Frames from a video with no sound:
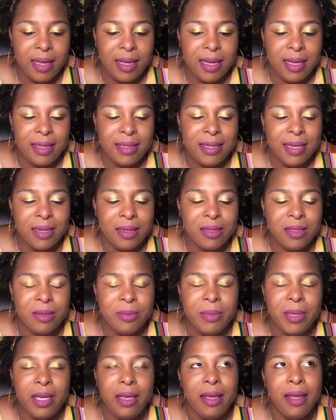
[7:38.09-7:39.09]
It tells
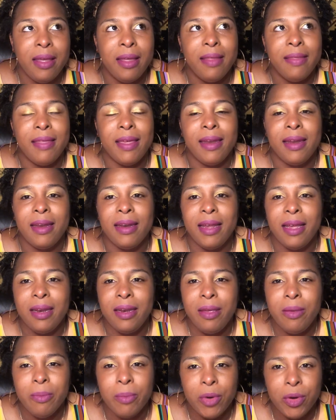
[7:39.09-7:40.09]
me that at
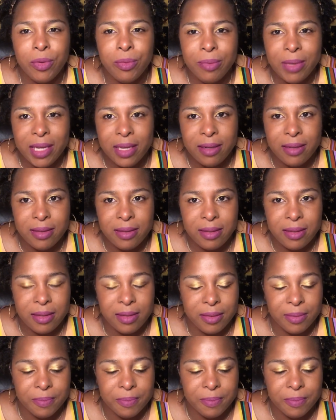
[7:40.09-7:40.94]
any moment,